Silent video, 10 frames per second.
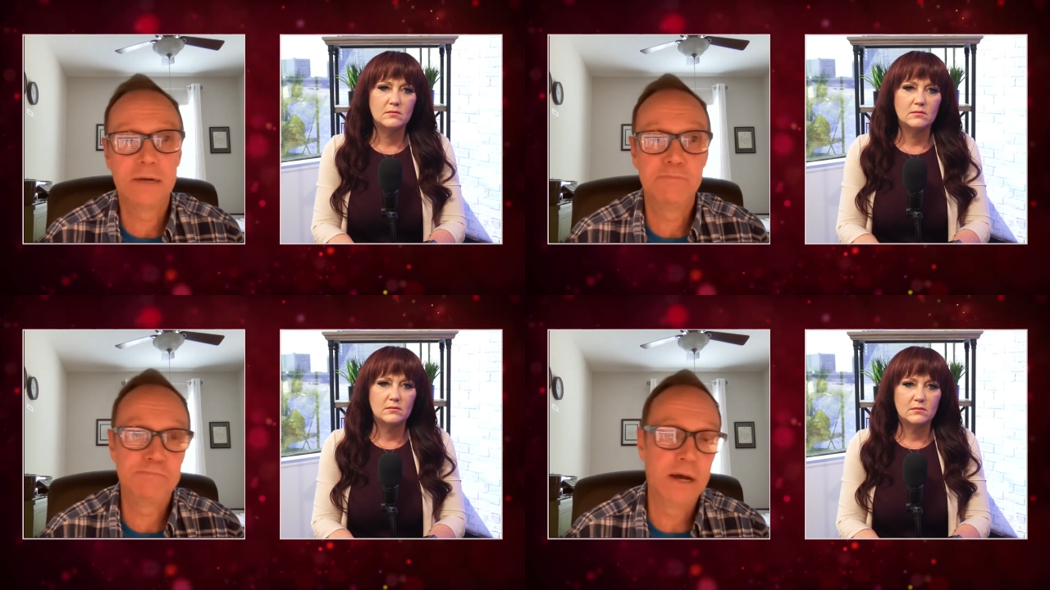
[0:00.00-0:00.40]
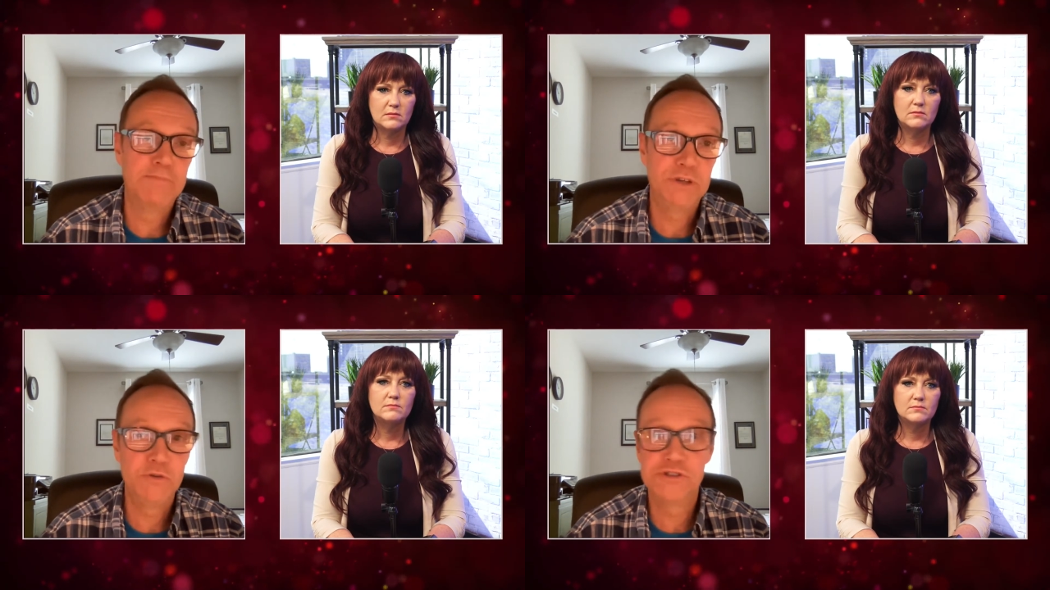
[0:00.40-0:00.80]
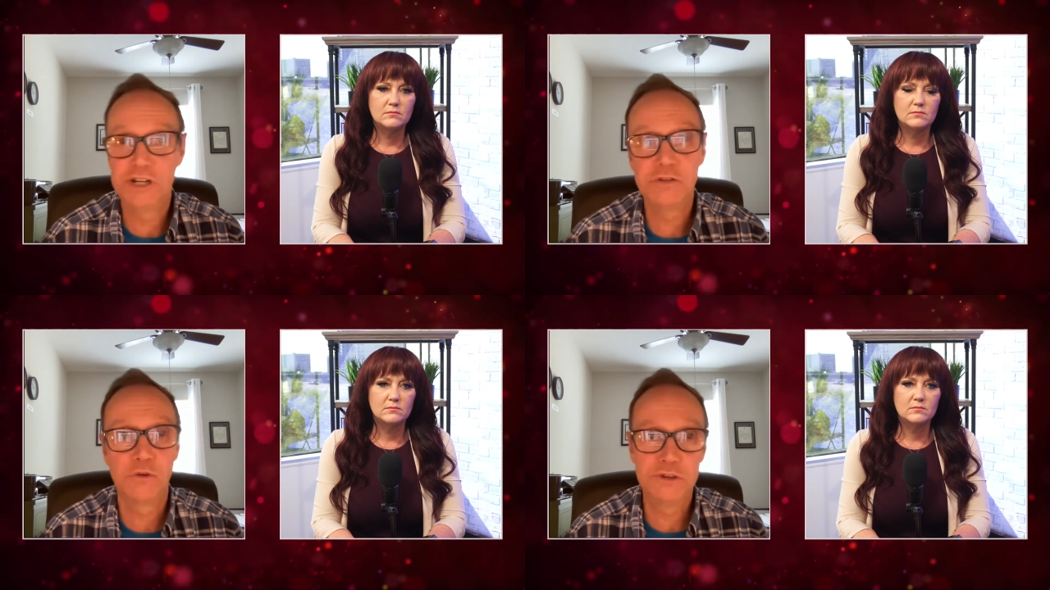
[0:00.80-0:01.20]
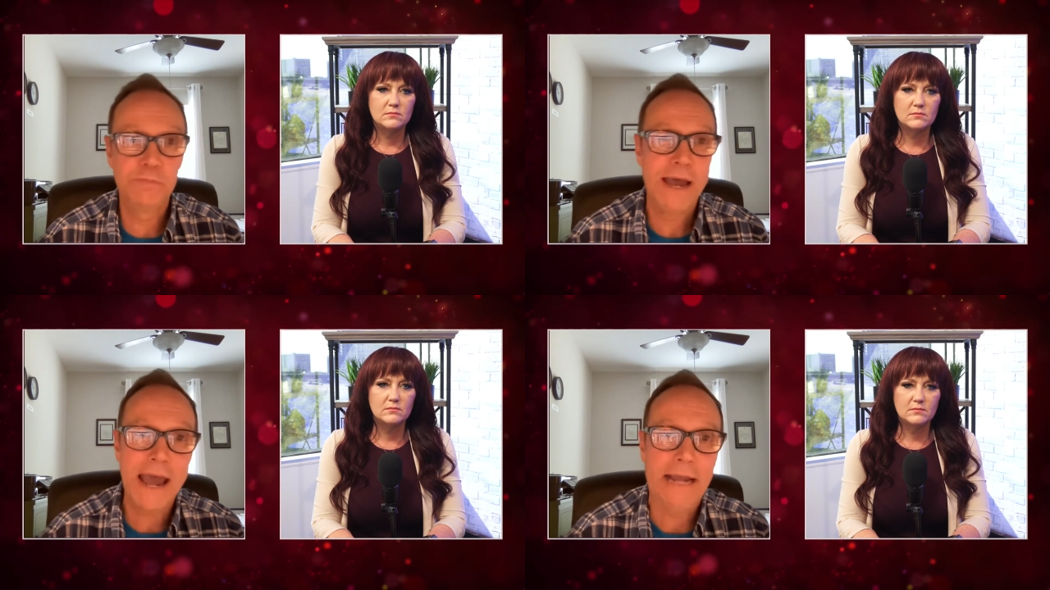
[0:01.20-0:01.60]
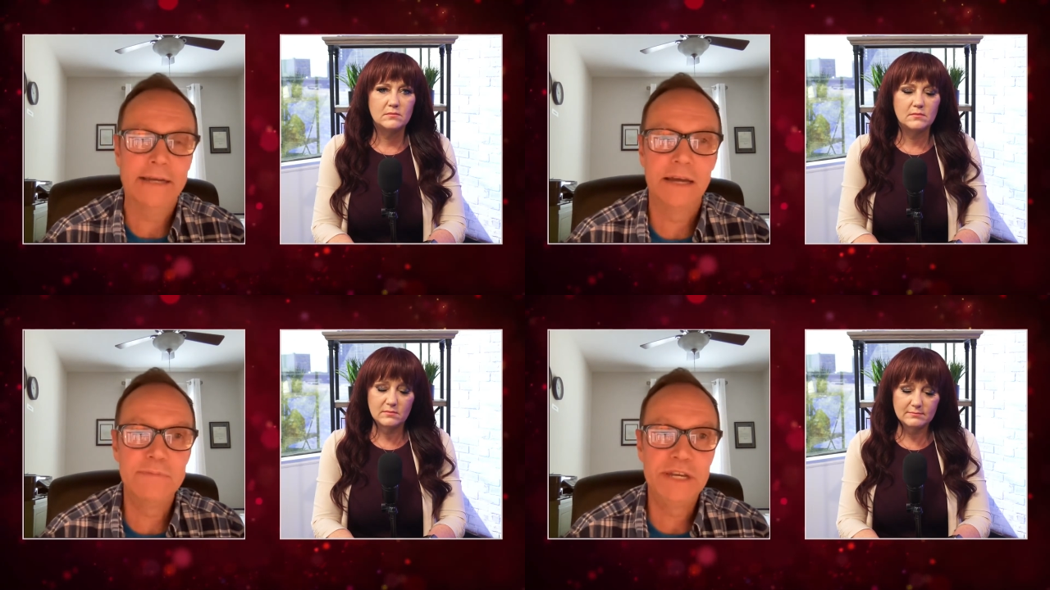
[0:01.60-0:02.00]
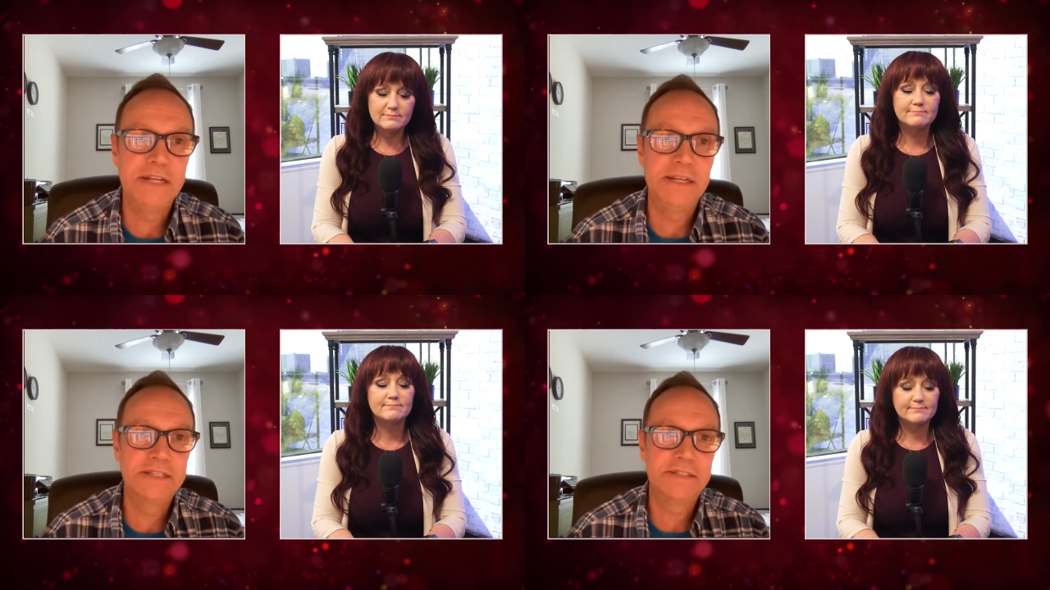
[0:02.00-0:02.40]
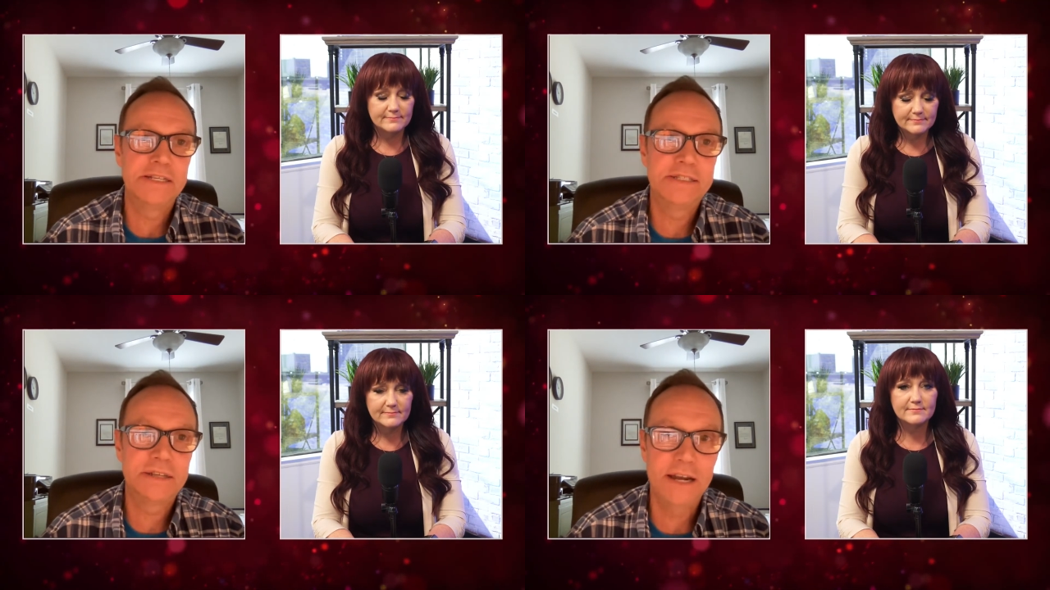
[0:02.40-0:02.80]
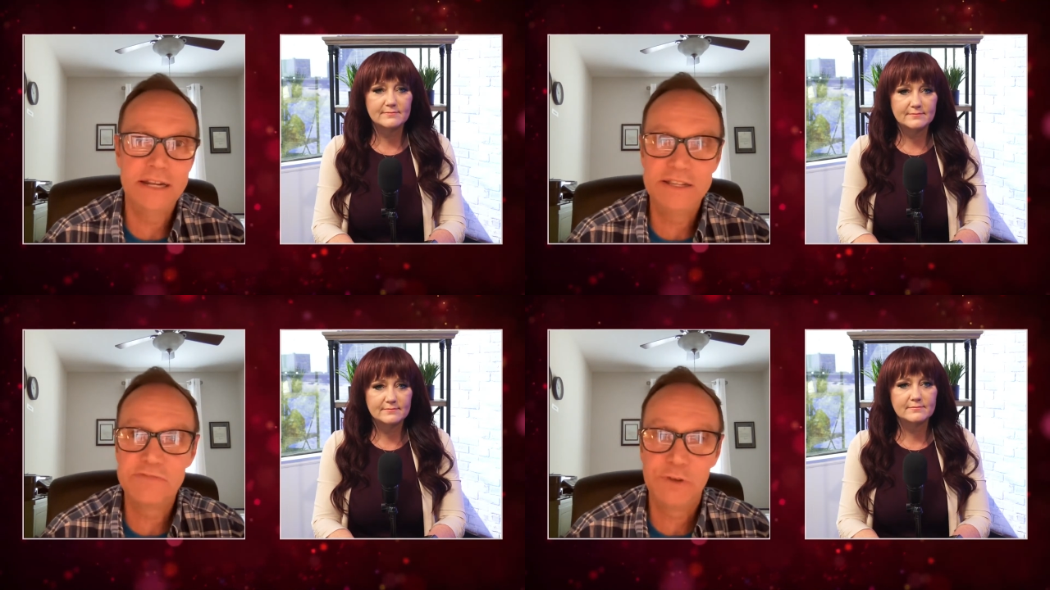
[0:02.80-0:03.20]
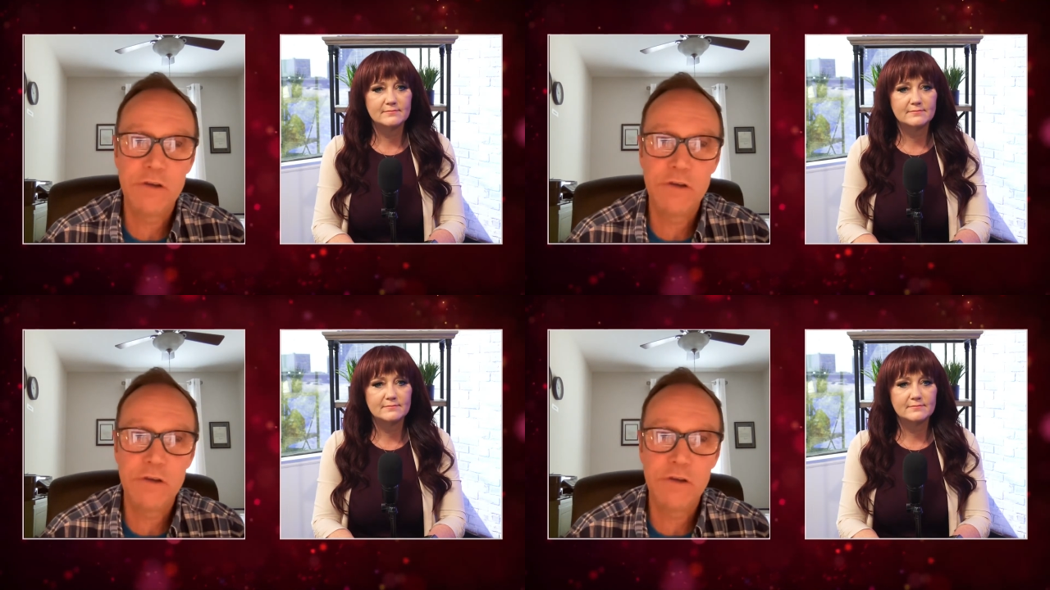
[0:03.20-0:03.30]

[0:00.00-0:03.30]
Speaker 1: ab- abuse and ignore you back. I mean, it's it's kind of, it's